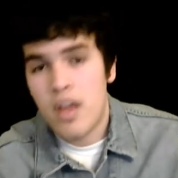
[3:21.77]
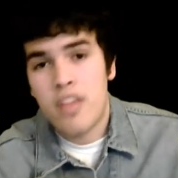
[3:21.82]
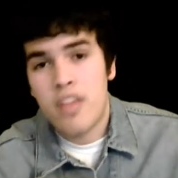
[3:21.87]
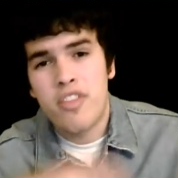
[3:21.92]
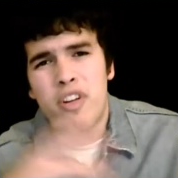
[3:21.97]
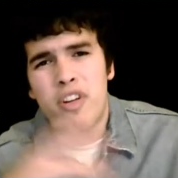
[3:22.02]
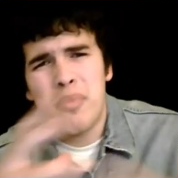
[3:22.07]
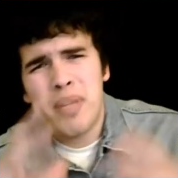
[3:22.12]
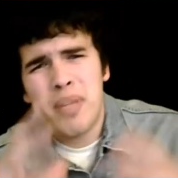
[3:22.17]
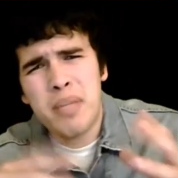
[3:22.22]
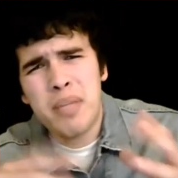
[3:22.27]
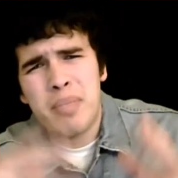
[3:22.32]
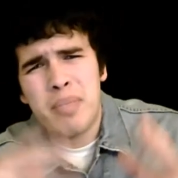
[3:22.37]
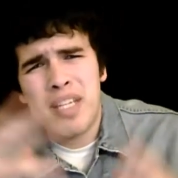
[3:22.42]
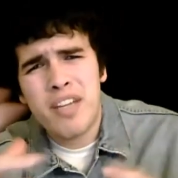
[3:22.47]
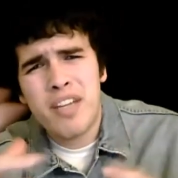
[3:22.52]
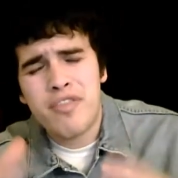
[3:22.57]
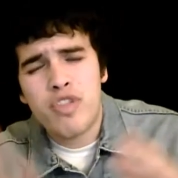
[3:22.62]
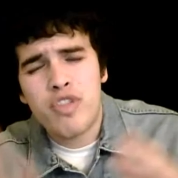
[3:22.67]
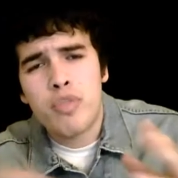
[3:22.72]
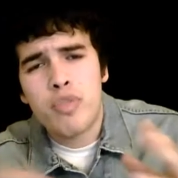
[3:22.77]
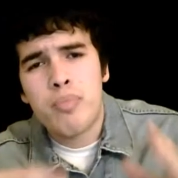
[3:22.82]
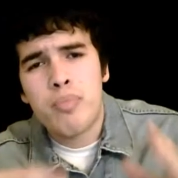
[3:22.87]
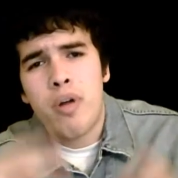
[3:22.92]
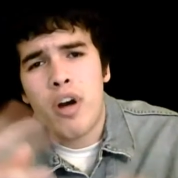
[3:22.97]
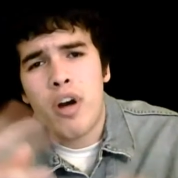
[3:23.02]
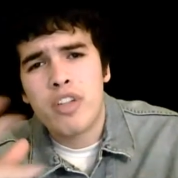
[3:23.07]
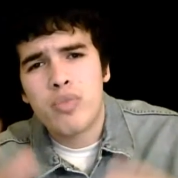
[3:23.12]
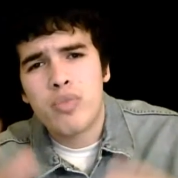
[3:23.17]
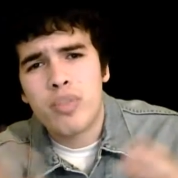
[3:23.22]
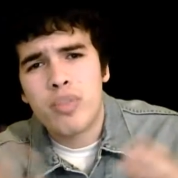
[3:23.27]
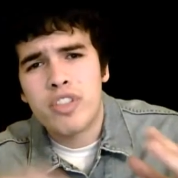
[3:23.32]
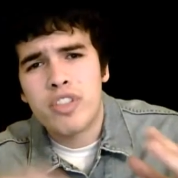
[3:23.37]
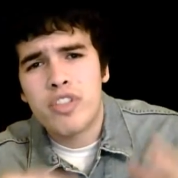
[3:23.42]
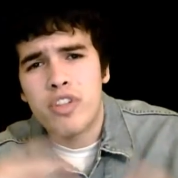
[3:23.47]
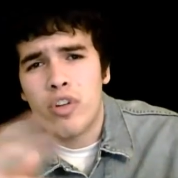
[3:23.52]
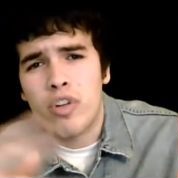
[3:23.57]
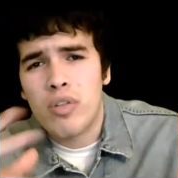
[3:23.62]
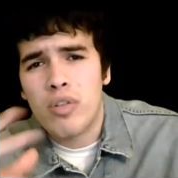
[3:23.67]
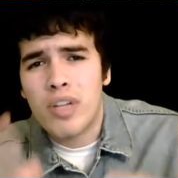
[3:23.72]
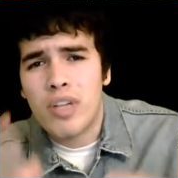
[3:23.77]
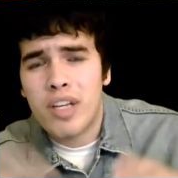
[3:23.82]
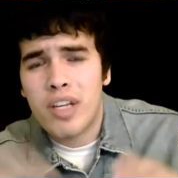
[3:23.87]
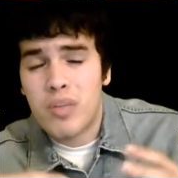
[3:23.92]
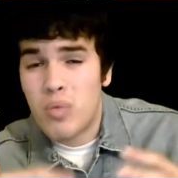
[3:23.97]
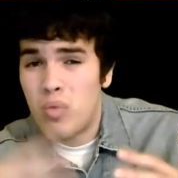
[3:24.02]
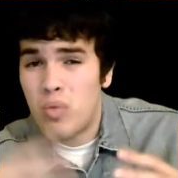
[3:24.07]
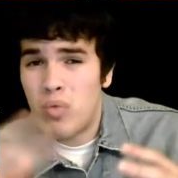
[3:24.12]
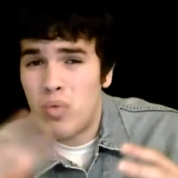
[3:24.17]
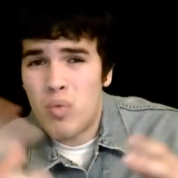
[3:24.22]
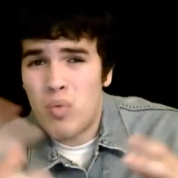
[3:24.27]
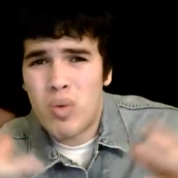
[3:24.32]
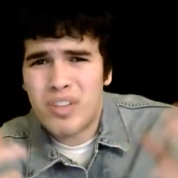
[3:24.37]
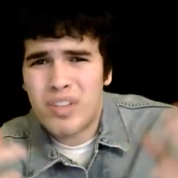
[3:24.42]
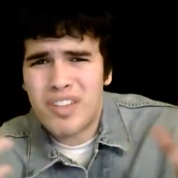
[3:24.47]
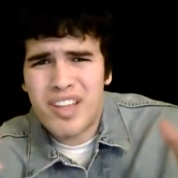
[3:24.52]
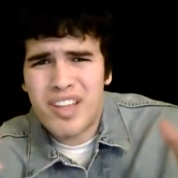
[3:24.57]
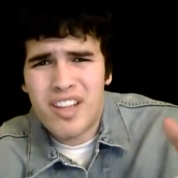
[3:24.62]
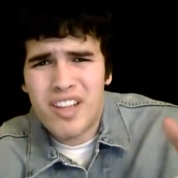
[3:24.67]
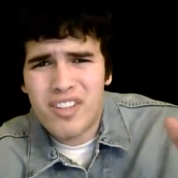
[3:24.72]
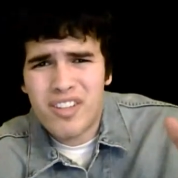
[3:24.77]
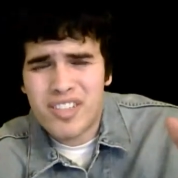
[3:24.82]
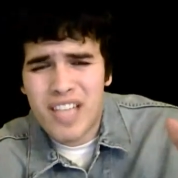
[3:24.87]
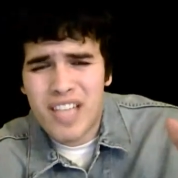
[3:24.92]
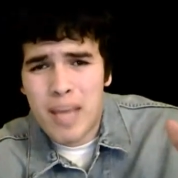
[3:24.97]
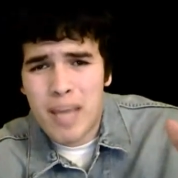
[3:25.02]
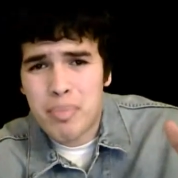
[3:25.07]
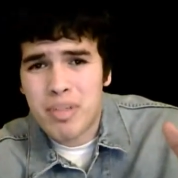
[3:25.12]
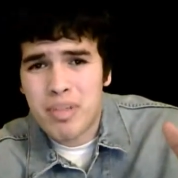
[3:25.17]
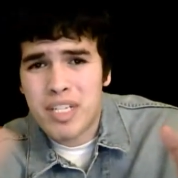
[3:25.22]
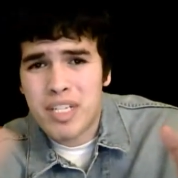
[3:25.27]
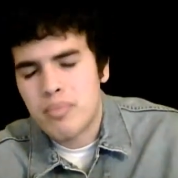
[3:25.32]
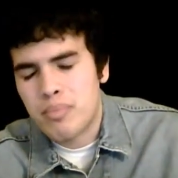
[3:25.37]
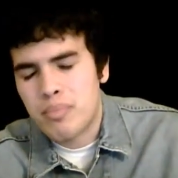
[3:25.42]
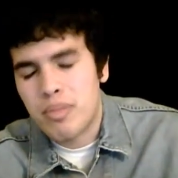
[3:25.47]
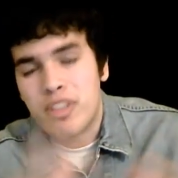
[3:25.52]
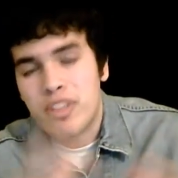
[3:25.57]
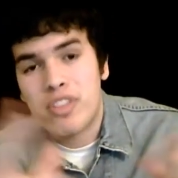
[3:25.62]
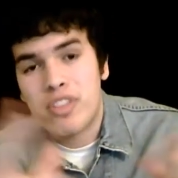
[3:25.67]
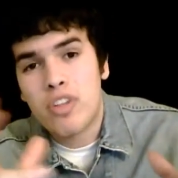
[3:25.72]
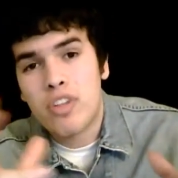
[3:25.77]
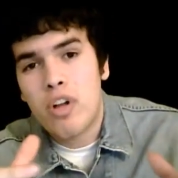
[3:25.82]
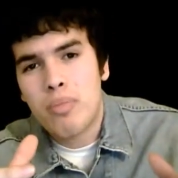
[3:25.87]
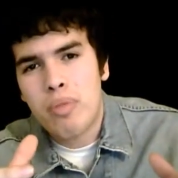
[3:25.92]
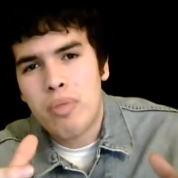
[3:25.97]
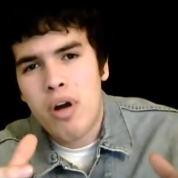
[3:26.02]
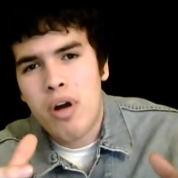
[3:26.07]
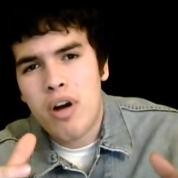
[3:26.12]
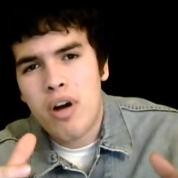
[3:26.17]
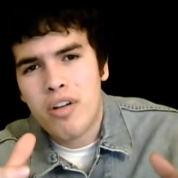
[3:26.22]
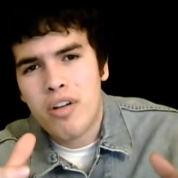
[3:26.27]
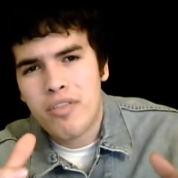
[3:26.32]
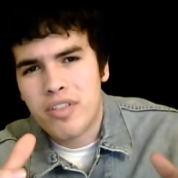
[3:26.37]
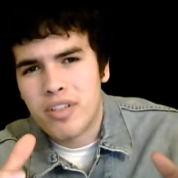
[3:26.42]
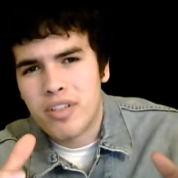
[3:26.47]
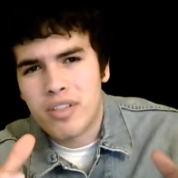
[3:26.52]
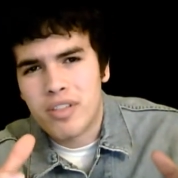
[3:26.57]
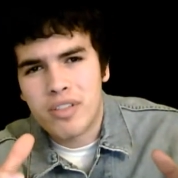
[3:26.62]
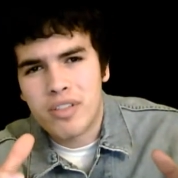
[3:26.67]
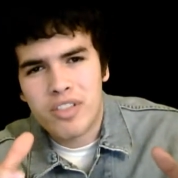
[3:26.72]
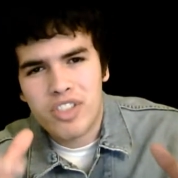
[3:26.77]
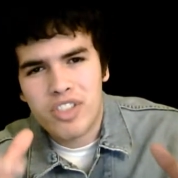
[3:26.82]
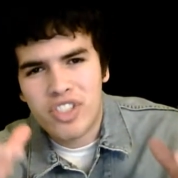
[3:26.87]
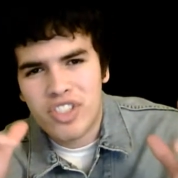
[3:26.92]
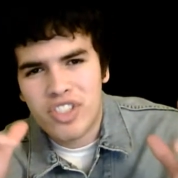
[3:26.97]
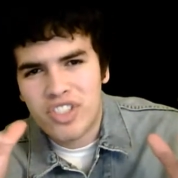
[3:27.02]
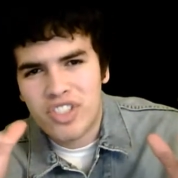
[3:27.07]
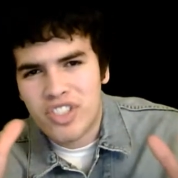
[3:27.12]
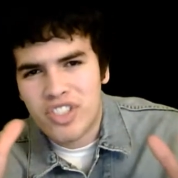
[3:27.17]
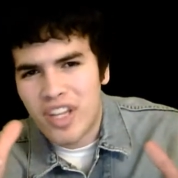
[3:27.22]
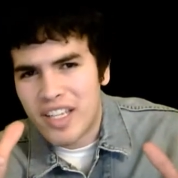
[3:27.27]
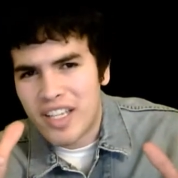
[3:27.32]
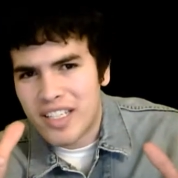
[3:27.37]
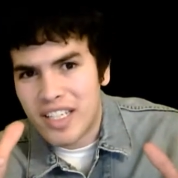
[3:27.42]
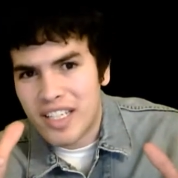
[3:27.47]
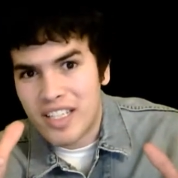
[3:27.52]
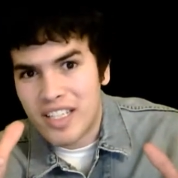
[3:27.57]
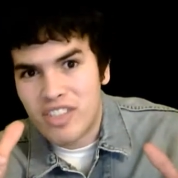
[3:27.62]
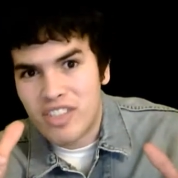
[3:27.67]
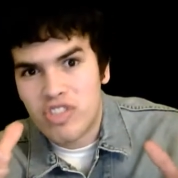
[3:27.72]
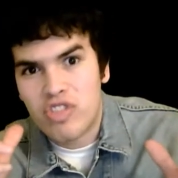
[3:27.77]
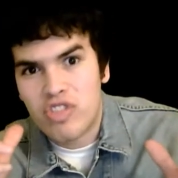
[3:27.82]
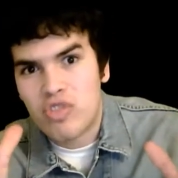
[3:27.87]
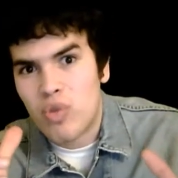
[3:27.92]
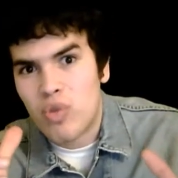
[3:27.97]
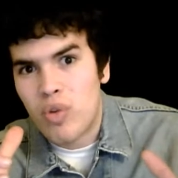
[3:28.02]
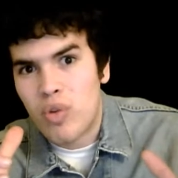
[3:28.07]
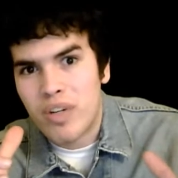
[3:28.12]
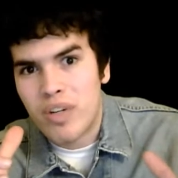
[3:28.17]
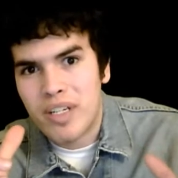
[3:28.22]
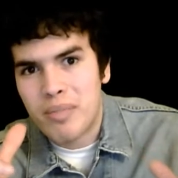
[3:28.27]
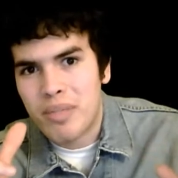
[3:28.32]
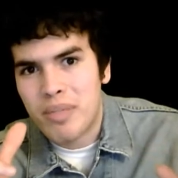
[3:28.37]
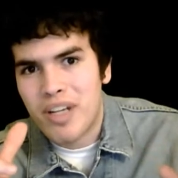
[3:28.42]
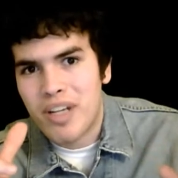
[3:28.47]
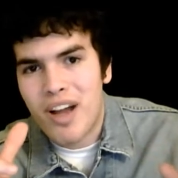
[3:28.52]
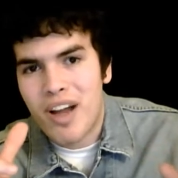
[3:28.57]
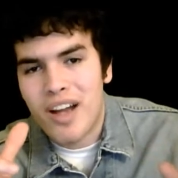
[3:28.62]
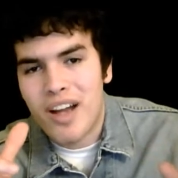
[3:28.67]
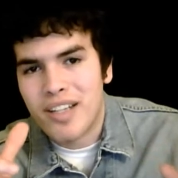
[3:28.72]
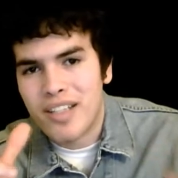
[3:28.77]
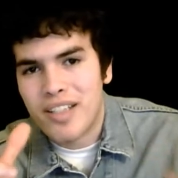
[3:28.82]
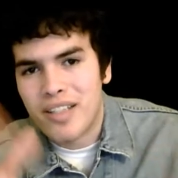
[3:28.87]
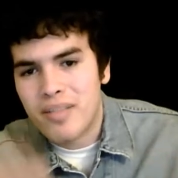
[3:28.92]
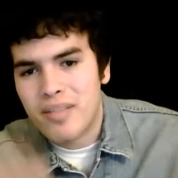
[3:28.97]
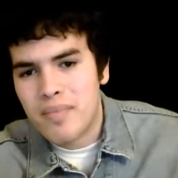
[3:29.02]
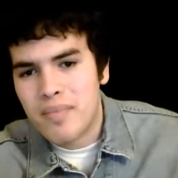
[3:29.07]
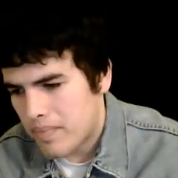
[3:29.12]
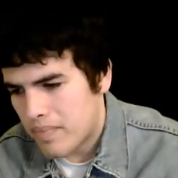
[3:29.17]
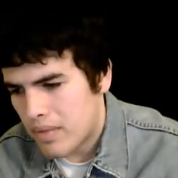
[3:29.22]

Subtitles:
There may be a few parts when you go like, what the hell is happening? But it's all part of the psychic story behind it.